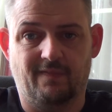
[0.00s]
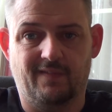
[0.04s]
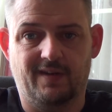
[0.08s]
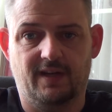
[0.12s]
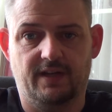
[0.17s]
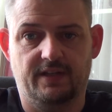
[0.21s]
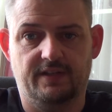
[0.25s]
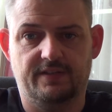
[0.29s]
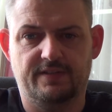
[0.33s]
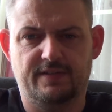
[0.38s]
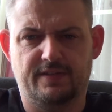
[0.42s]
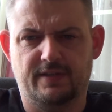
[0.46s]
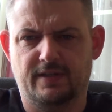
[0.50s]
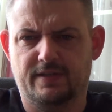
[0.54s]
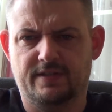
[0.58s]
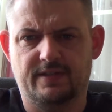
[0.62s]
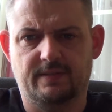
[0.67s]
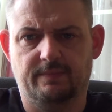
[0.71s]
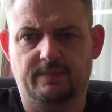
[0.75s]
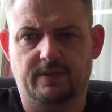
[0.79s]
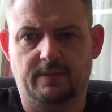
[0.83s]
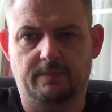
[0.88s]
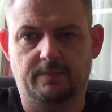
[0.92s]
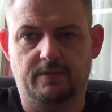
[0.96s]
It's
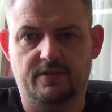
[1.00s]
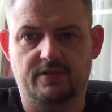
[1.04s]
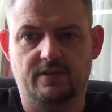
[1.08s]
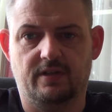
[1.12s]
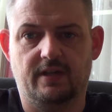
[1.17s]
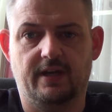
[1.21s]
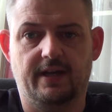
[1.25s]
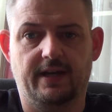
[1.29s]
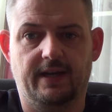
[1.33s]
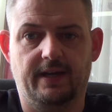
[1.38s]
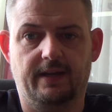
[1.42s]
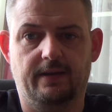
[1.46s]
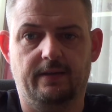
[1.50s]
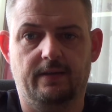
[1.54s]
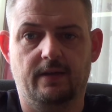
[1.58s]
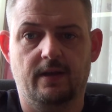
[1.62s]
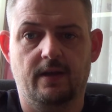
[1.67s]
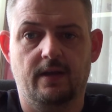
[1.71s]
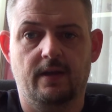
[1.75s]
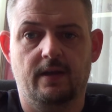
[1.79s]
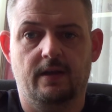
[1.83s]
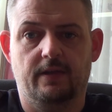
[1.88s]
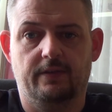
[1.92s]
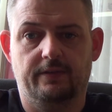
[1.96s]
something personal. I
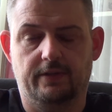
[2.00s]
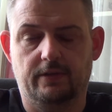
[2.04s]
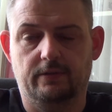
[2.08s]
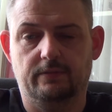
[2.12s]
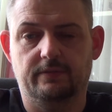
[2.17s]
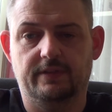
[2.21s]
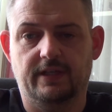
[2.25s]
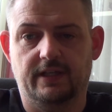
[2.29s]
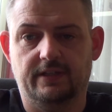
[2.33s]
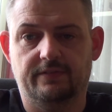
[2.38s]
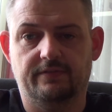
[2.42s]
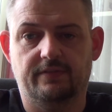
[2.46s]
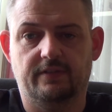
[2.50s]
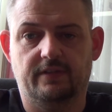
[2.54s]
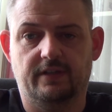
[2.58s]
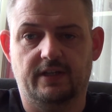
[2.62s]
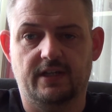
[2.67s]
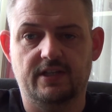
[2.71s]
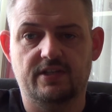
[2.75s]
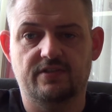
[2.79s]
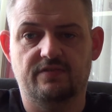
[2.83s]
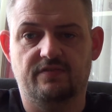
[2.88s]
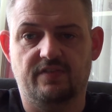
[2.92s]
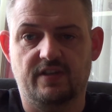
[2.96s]
don't
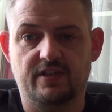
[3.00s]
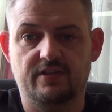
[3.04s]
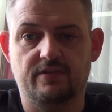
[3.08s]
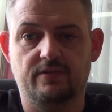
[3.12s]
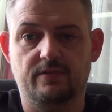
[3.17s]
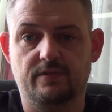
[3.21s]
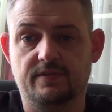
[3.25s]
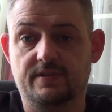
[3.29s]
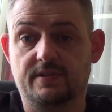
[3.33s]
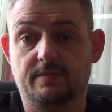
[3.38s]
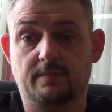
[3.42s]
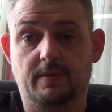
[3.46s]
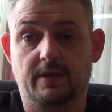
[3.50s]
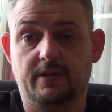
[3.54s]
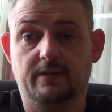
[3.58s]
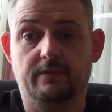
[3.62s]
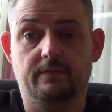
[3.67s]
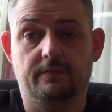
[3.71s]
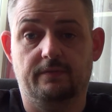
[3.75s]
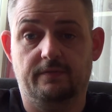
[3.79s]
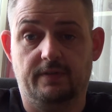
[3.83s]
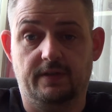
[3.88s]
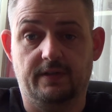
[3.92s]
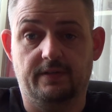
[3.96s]
advertise things using my own
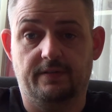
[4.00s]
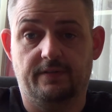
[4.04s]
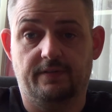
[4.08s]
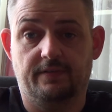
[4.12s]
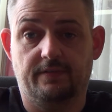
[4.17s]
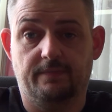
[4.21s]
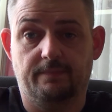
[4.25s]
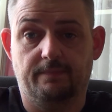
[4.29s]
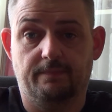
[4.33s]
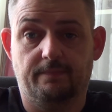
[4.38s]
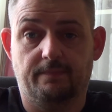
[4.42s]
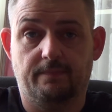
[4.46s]
figures.